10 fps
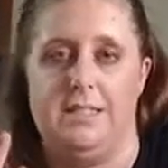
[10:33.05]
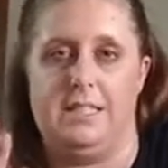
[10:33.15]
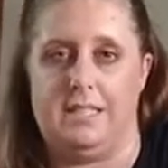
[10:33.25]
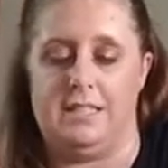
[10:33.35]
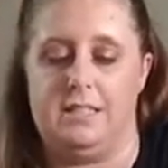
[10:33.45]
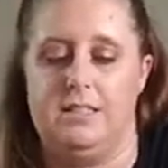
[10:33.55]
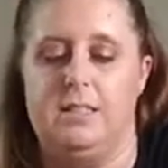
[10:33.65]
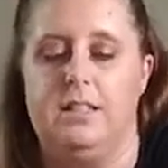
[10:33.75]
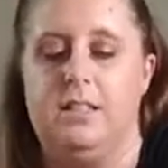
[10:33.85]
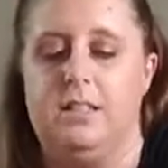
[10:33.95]

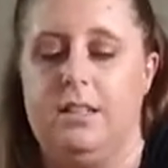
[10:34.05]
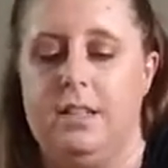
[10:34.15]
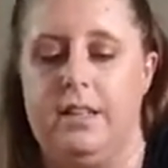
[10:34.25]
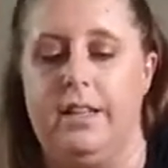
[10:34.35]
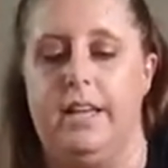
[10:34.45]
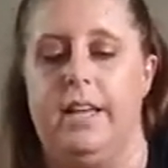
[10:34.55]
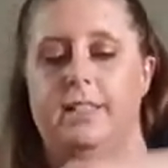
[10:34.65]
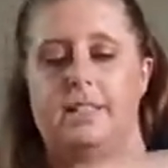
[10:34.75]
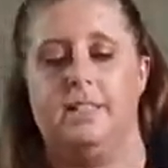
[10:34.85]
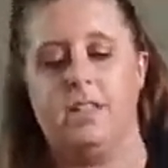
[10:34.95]
it's
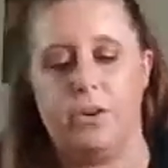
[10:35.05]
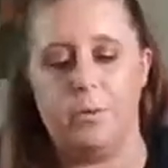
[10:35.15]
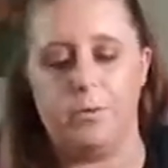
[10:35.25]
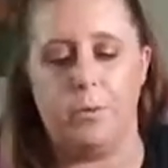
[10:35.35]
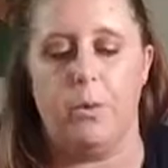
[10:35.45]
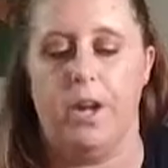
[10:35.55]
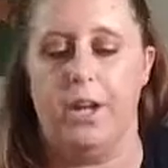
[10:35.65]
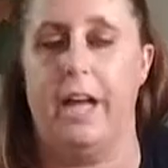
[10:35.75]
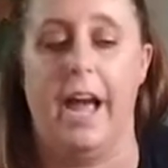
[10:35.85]
a serum for one.